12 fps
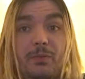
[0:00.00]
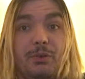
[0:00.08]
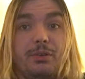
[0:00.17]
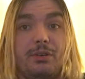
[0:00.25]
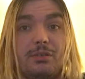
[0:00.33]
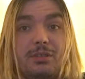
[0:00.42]
New
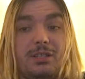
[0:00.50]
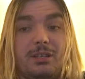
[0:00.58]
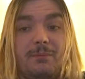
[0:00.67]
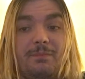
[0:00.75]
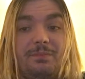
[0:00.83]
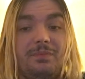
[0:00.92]

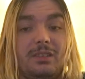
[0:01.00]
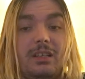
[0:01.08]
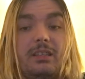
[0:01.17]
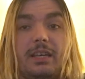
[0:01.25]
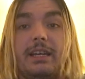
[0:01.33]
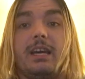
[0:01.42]
Year's,
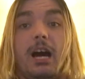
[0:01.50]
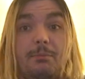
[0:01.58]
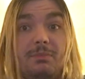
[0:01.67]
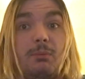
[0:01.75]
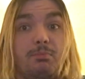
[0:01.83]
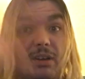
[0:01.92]
they
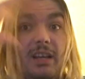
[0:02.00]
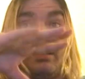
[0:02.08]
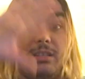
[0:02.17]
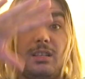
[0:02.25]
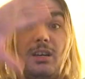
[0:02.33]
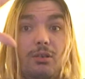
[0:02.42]
up the
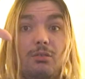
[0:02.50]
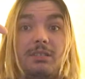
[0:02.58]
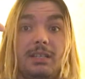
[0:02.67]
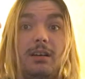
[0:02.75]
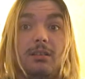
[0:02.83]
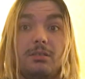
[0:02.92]
prices on
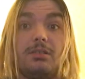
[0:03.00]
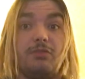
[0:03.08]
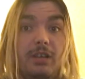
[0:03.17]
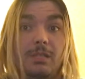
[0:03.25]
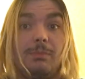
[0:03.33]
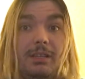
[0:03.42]
hotels.
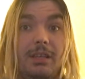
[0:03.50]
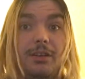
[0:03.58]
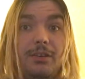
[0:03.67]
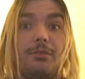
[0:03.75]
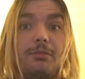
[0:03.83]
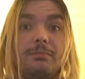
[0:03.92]
Trust me, they
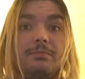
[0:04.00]
do.